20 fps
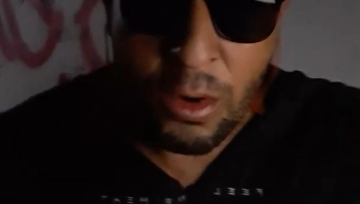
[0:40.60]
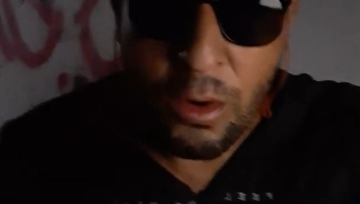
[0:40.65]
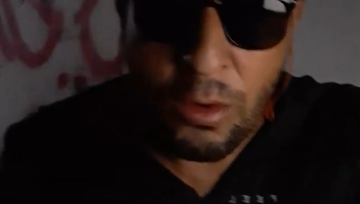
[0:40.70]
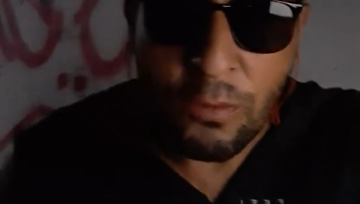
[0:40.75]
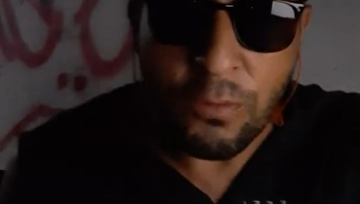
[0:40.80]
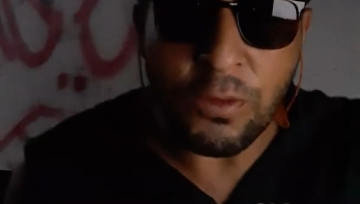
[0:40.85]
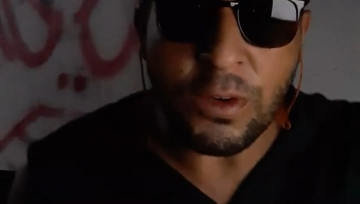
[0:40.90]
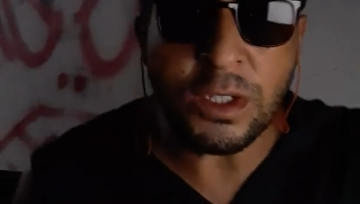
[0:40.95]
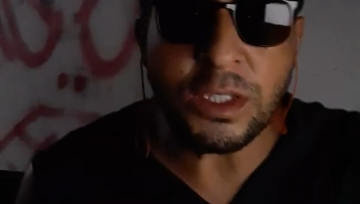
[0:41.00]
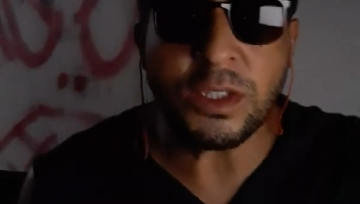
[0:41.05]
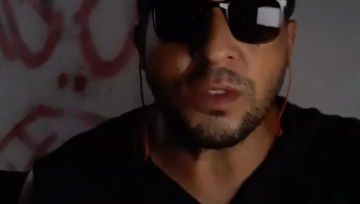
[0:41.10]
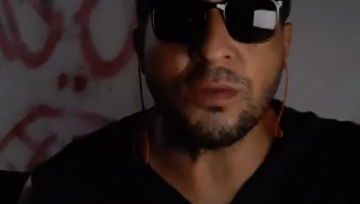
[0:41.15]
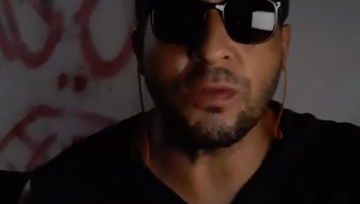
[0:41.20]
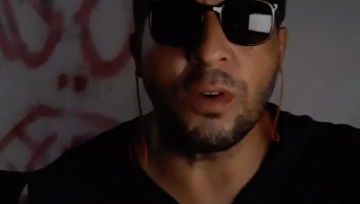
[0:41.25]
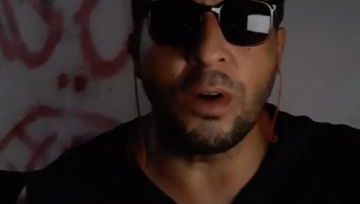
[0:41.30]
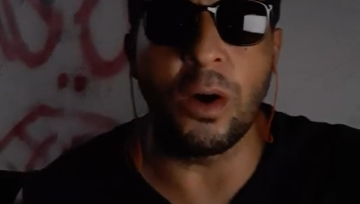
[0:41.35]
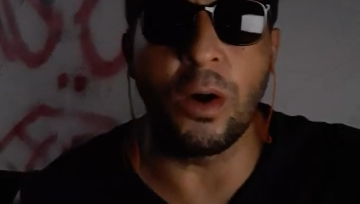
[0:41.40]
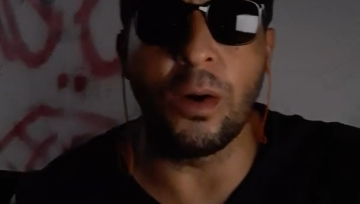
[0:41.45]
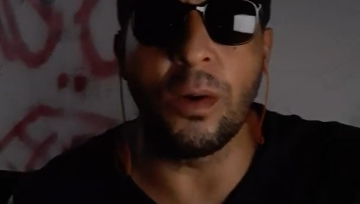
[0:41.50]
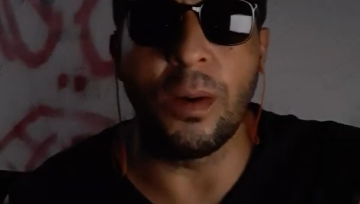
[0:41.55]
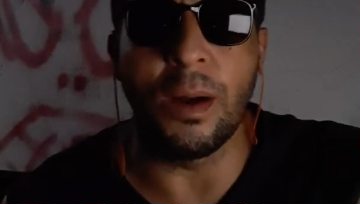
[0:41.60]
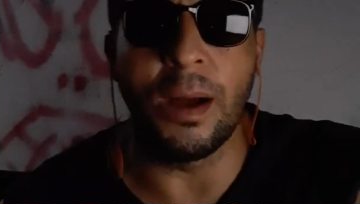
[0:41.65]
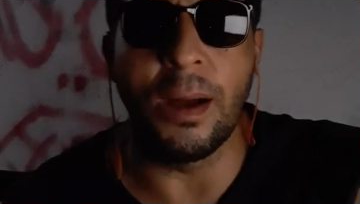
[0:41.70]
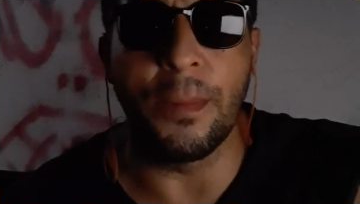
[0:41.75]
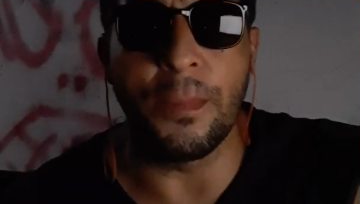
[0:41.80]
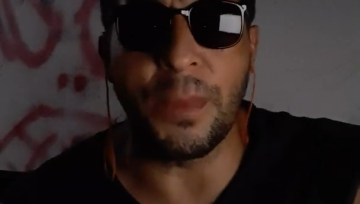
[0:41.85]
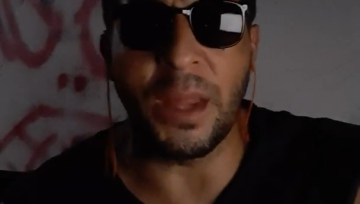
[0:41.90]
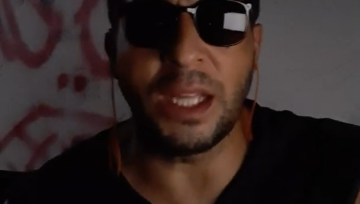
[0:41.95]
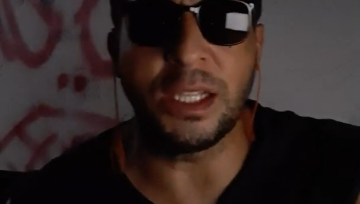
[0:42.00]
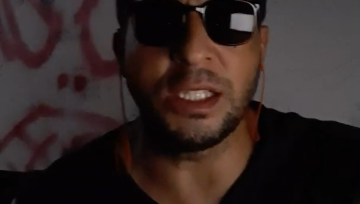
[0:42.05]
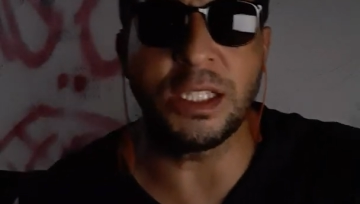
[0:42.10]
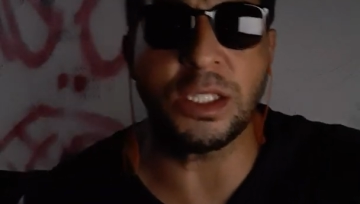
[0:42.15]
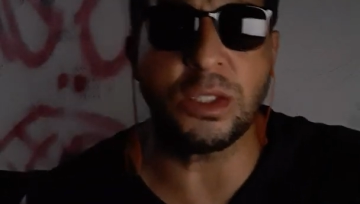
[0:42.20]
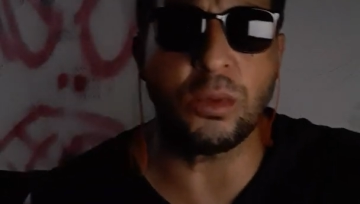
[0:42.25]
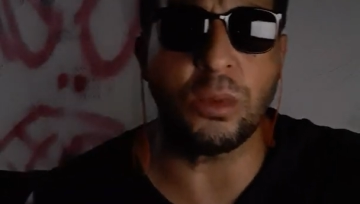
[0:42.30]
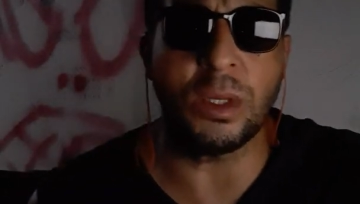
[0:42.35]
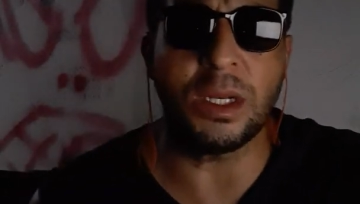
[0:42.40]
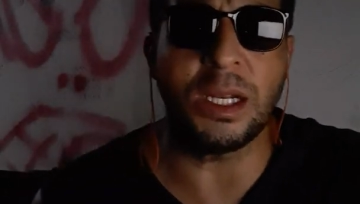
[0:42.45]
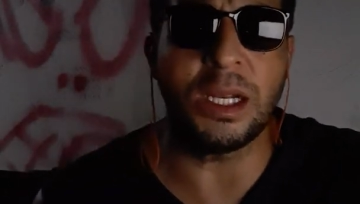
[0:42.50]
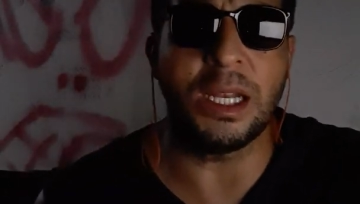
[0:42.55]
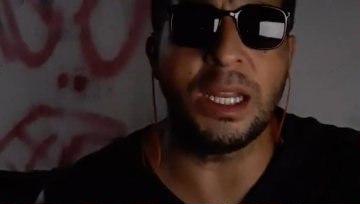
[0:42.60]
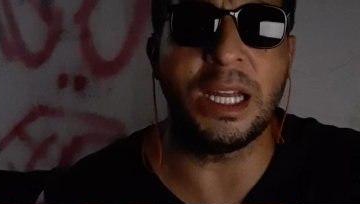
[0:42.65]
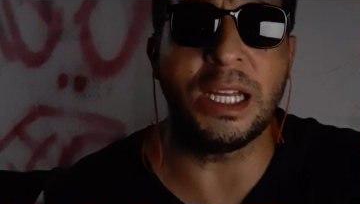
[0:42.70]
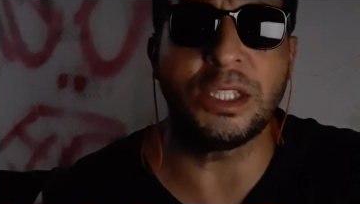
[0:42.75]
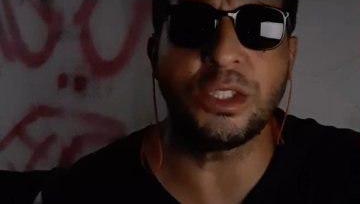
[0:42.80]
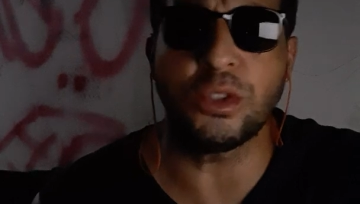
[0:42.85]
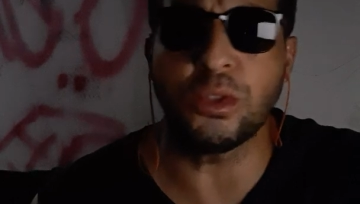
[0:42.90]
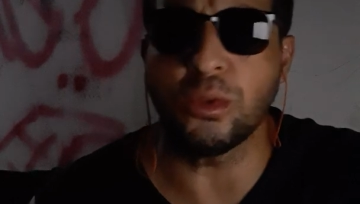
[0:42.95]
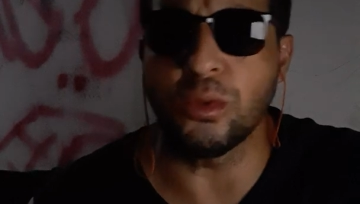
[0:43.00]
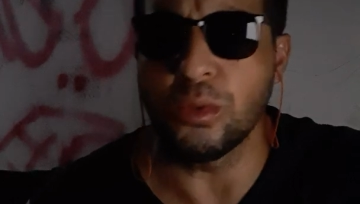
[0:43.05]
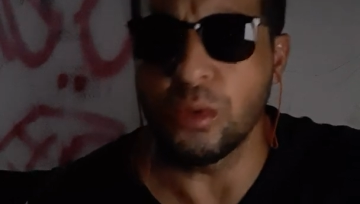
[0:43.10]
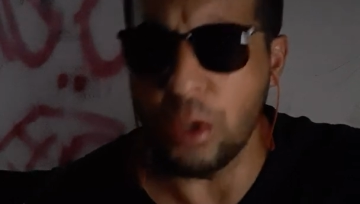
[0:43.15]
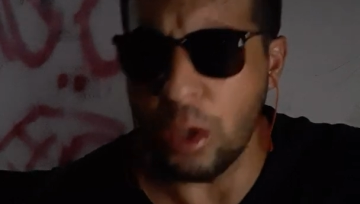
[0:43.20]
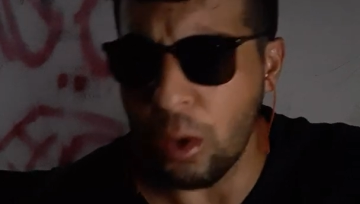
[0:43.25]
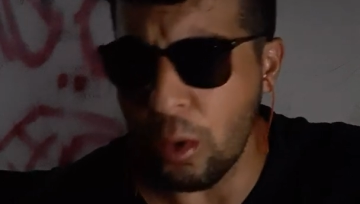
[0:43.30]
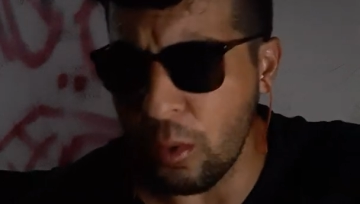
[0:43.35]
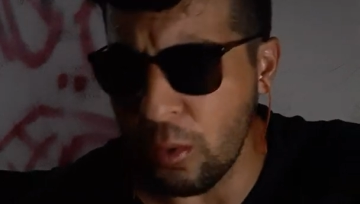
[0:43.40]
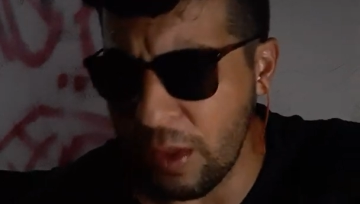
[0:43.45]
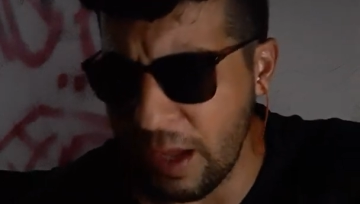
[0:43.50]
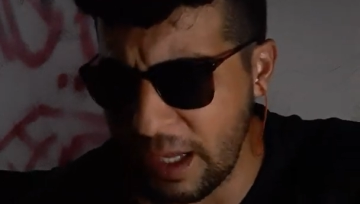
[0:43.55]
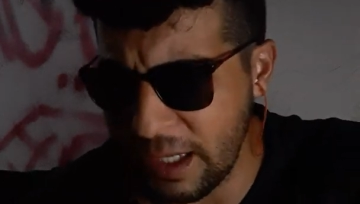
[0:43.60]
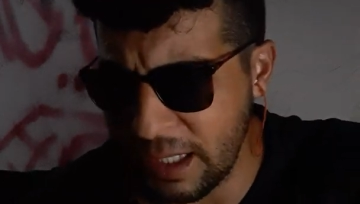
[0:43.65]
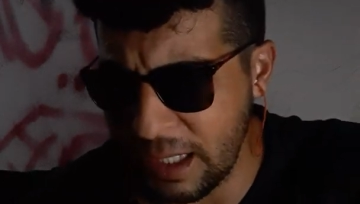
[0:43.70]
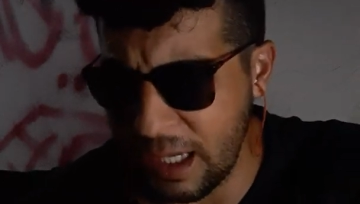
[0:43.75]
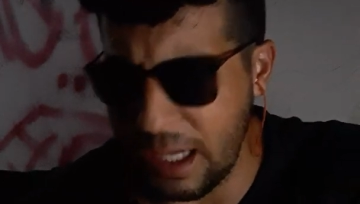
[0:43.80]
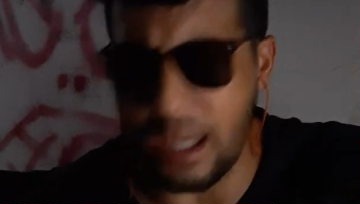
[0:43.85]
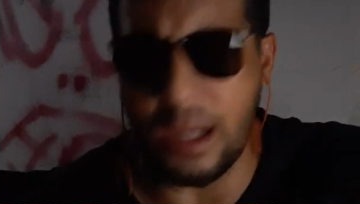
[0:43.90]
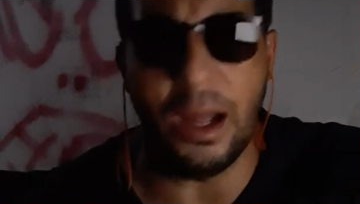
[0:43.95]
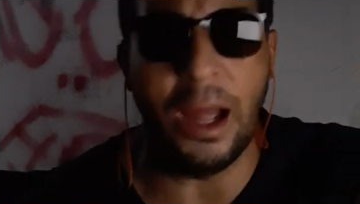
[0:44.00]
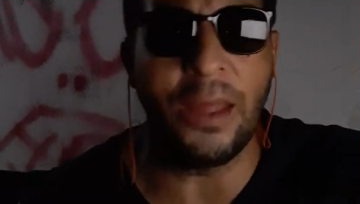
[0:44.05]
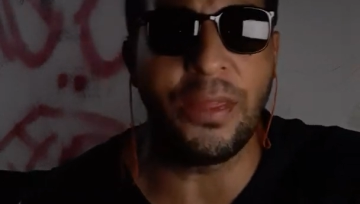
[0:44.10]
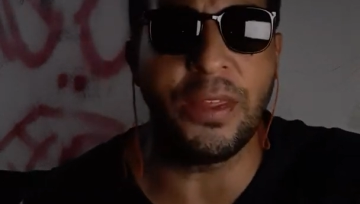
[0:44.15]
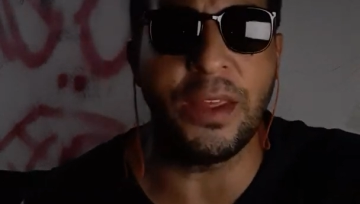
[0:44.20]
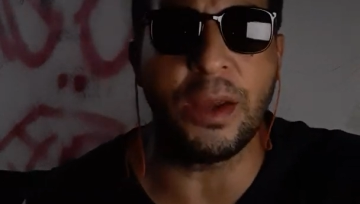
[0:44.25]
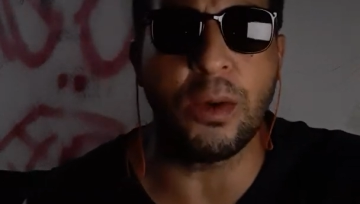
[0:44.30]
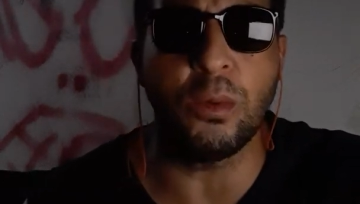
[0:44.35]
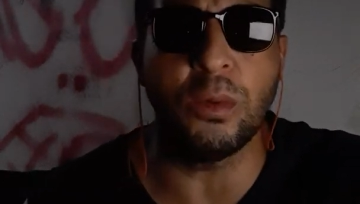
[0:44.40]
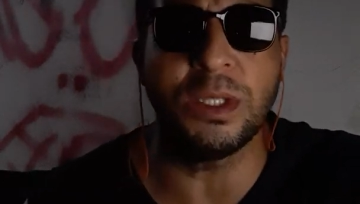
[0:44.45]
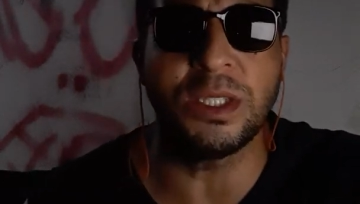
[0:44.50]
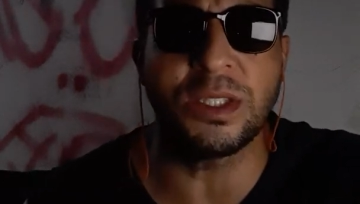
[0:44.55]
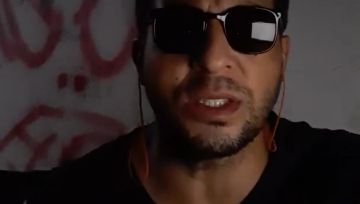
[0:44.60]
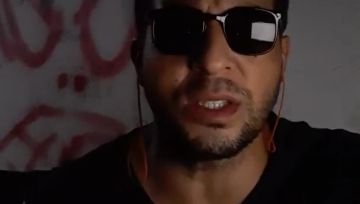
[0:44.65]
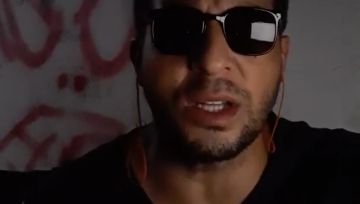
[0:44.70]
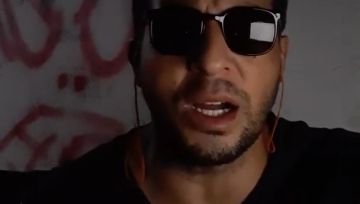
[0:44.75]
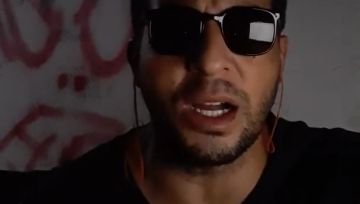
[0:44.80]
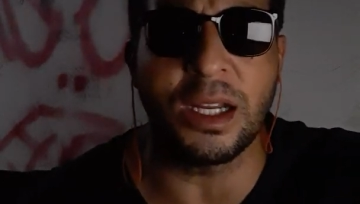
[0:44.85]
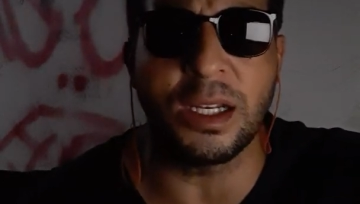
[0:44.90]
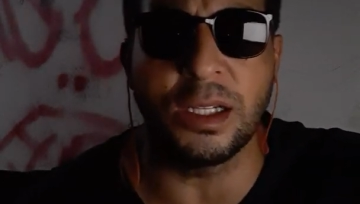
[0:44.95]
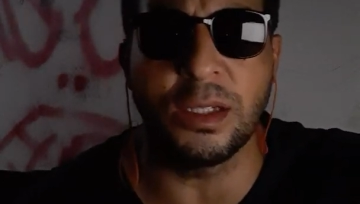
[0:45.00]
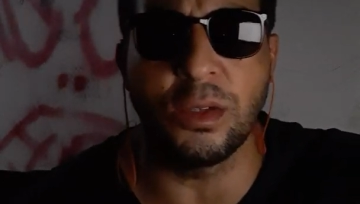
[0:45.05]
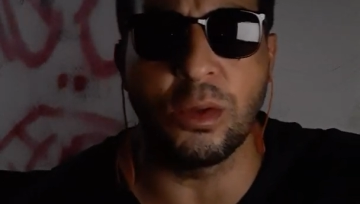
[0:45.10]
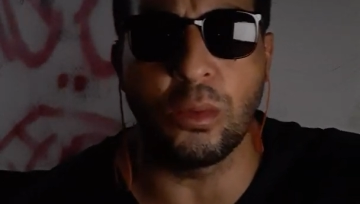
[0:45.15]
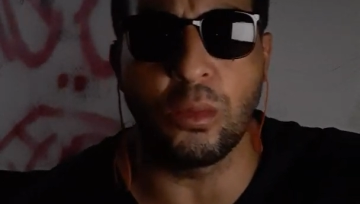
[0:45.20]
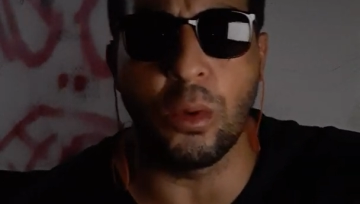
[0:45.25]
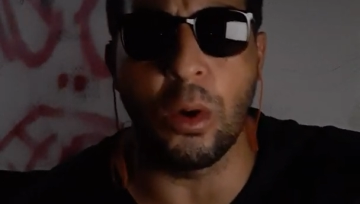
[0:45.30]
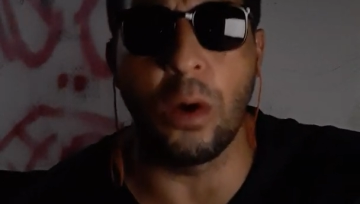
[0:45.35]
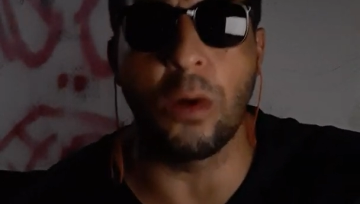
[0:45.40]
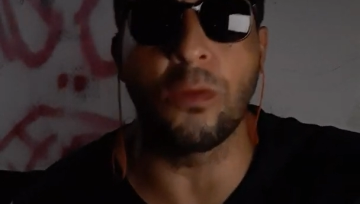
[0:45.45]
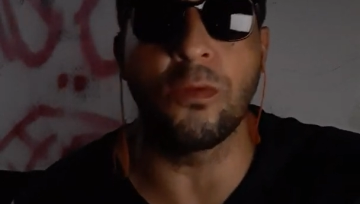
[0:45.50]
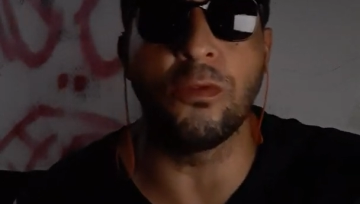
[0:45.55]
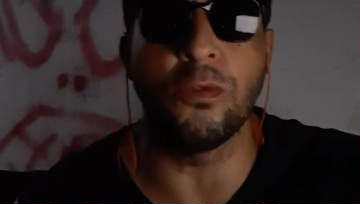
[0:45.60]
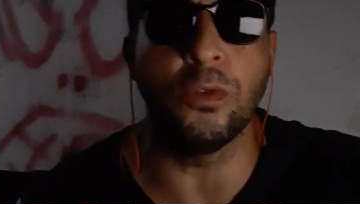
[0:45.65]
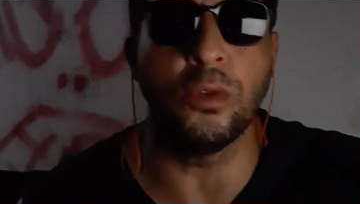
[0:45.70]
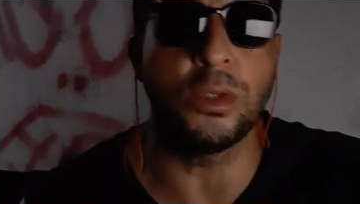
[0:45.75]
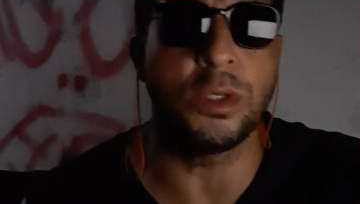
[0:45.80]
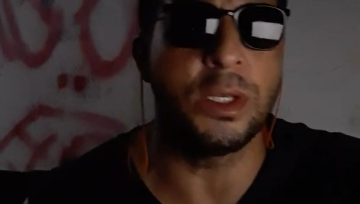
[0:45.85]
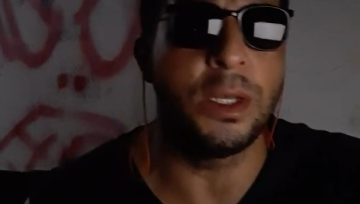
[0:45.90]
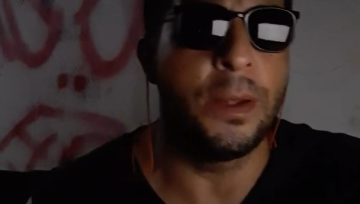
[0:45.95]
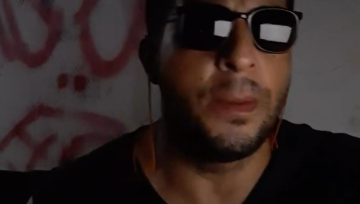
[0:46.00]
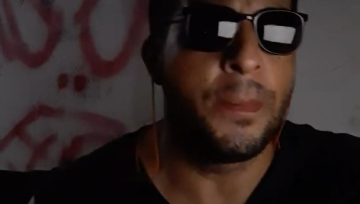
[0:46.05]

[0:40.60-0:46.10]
First of all, I just want to let you know that I think we start in the wrong foot.